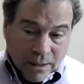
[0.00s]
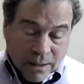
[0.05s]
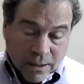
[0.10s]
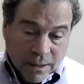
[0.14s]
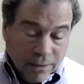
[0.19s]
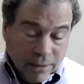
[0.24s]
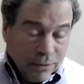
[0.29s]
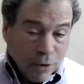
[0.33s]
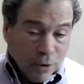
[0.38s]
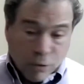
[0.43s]

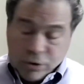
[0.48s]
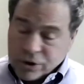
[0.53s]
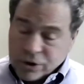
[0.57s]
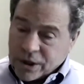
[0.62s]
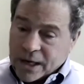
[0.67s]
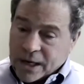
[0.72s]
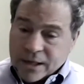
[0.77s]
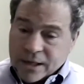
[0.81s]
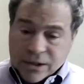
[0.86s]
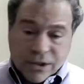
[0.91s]
In those
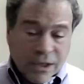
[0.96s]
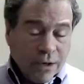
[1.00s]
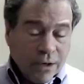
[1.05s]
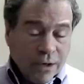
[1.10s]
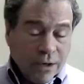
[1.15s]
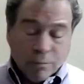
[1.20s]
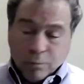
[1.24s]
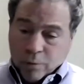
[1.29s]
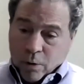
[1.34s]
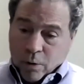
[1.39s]
days, the
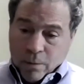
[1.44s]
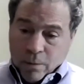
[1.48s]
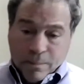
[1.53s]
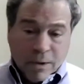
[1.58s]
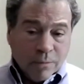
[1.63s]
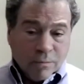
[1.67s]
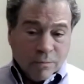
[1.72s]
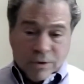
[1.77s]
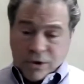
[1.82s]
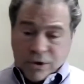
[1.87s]

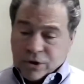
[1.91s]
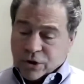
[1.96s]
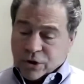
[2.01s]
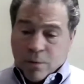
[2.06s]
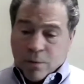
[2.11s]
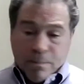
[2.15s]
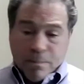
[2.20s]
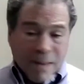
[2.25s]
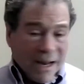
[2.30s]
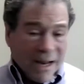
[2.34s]
enrollment was
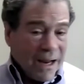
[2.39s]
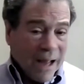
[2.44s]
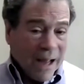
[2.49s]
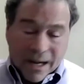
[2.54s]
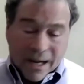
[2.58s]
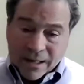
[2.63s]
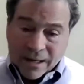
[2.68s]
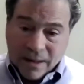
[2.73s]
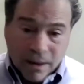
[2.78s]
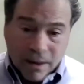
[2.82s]
so big,
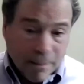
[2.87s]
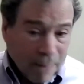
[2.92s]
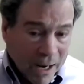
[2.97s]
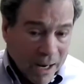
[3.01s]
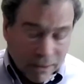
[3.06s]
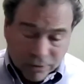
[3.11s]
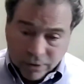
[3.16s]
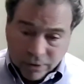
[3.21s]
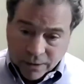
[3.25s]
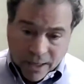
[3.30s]
I'd come
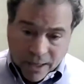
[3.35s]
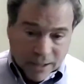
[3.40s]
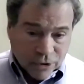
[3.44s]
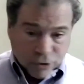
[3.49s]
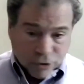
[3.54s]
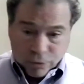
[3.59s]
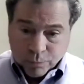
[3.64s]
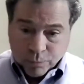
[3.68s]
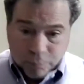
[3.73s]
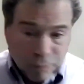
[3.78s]
out to
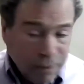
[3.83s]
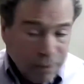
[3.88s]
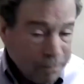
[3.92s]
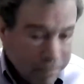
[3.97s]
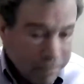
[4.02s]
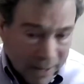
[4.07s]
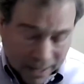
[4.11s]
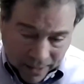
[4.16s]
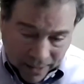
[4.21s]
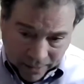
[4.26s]
lecture. We'd
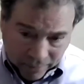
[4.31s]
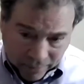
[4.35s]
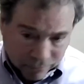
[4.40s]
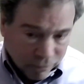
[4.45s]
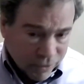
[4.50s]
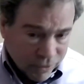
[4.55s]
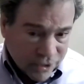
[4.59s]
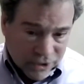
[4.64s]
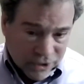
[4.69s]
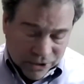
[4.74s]
pack
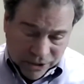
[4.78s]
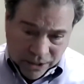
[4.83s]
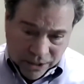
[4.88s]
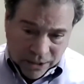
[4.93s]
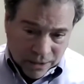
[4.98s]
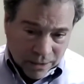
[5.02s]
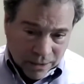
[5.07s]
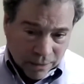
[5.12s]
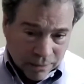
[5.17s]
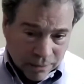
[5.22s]
every
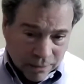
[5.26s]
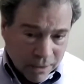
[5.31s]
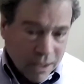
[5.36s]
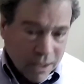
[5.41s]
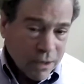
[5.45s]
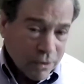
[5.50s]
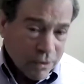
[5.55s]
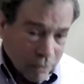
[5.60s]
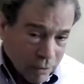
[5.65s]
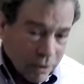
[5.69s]
seat in the
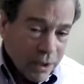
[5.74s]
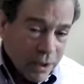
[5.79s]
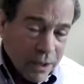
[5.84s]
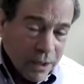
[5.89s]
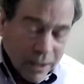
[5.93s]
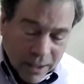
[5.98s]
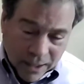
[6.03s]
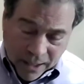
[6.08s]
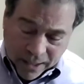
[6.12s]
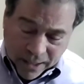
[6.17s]
theater
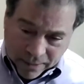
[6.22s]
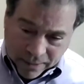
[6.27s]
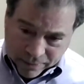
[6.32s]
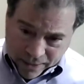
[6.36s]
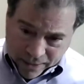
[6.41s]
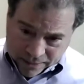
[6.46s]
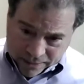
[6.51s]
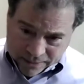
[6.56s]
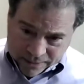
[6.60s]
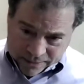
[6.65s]
and
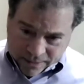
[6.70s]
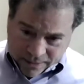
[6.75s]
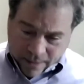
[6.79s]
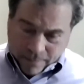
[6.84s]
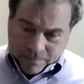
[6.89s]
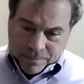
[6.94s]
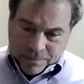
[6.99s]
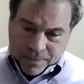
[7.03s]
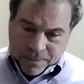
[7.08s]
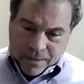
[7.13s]
then
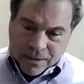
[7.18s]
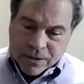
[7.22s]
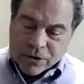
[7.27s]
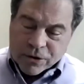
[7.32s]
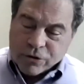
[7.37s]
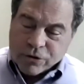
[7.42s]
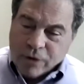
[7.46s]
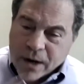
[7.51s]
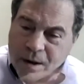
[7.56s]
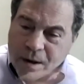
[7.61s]
some.
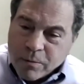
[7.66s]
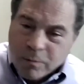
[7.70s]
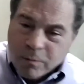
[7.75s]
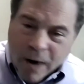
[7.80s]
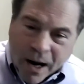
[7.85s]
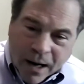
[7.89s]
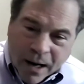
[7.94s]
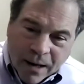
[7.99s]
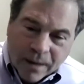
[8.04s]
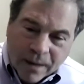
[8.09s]
So
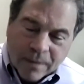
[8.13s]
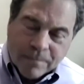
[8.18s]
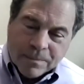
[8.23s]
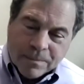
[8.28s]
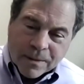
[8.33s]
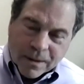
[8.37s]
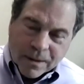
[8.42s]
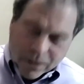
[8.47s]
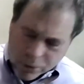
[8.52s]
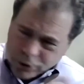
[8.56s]
anyway,
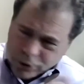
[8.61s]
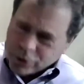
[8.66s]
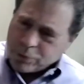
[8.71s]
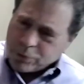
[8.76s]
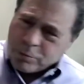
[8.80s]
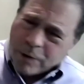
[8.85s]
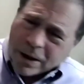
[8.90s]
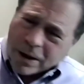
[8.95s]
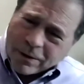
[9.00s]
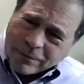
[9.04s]
here's
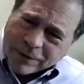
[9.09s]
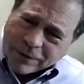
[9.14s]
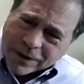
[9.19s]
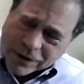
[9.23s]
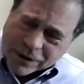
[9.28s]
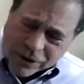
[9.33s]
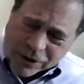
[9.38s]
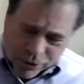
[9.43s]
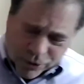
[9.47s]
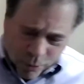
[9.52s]
the
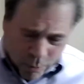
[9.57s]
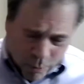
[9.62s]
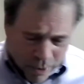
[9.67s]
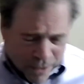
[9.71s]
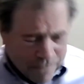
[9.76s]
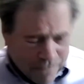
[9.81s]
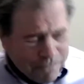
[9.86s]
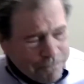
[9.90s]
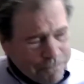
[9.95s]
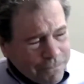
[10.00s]
relevant
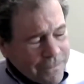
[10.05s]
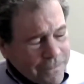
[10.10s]
story.